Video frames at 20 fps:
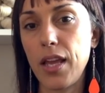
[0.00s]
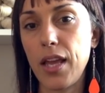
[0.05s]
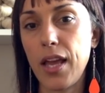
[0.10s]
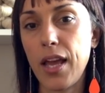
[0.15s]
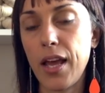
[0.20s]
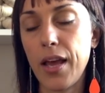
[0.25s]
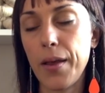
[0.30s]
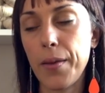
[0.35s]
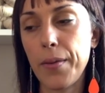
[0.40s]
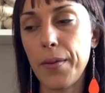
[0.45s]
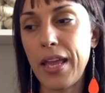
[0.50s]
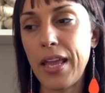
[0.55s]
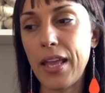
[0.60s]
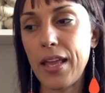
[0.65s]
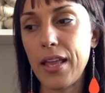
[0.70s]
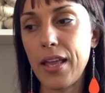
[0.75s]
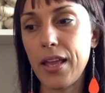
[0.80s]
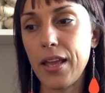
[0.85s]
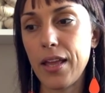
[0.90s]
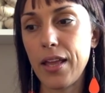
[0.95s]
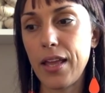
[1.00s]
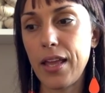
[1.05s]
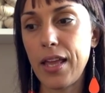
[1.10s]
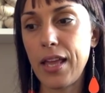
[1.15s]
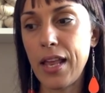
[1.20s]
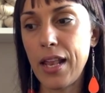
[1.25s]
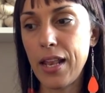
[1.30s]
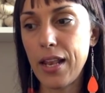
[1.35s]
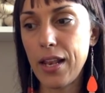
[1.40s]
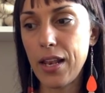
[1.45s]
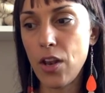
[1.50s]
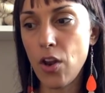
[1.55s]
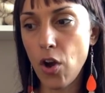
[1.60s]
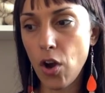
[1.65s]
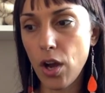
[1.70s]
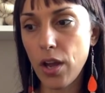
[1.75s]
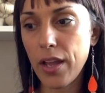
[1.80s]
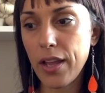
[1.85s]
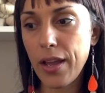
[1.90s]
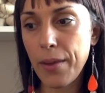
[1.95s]

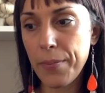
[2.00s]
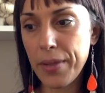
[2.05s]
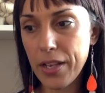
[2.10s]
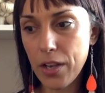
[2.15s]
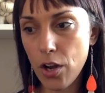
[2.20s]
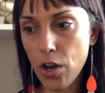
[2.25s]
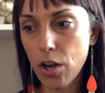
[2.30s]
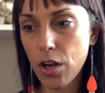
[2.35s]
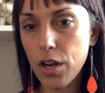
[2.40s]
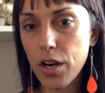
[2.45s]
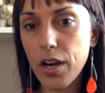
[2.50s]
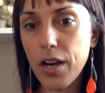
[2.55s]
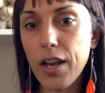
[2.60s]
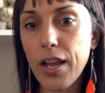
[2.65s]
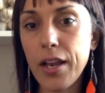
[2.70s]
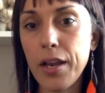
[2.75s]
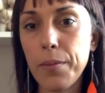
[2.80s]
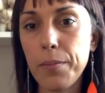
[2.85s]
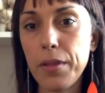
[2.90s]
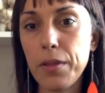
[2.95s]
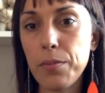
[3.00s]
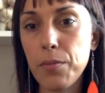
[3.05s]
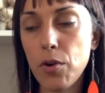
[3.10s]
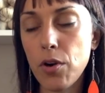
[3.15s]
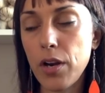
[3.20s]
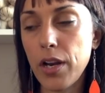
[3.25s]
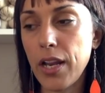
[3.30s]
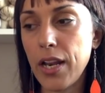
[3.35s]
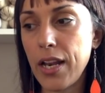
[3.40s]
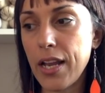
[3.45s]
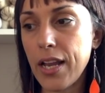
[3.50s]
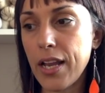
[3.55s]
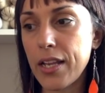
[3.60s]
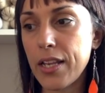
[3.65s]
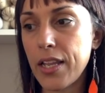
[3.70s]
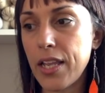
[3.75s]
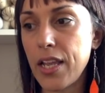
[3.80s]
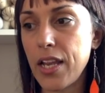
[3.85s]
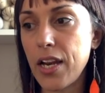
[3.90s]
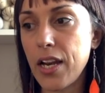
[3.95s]
a bit longer and a bit more elegant
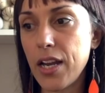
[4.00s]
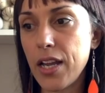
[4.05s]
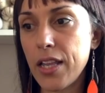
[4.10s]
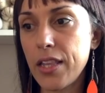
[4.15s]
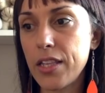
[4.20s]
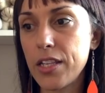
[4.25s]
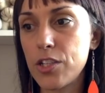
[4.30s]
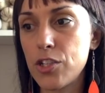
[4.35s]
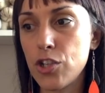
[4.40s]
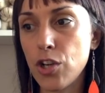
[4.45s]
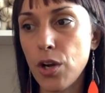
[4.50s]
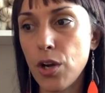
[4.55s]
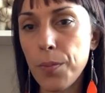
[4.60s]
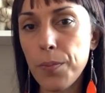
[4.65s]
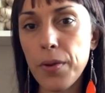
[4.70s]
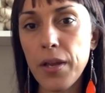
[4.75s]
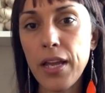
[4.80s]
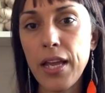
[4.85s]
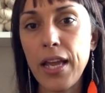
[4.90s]
here at the top,